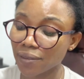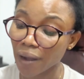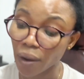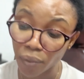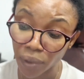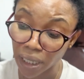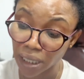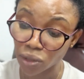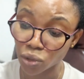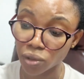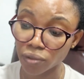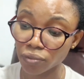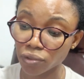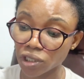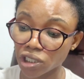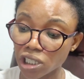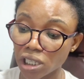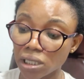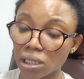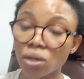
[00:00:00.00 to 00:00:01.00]
I wanted to even
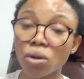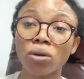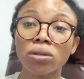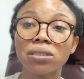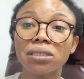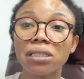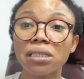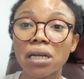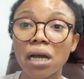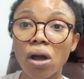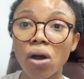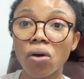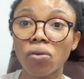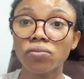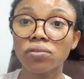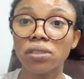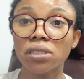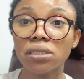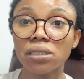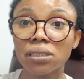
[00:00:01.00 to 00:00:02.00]
change the container
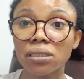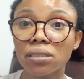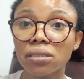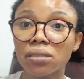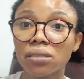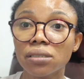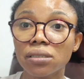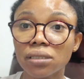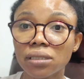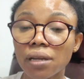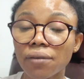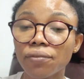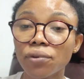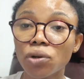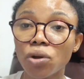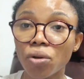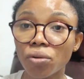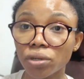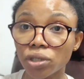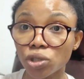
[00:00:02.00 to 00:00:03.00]
of this
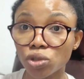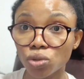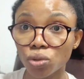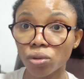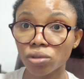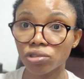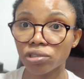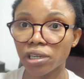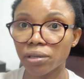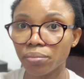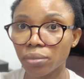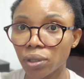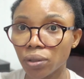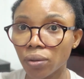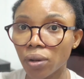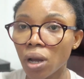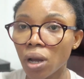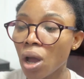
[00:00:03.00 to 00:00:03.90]
Seville already, 200 ml.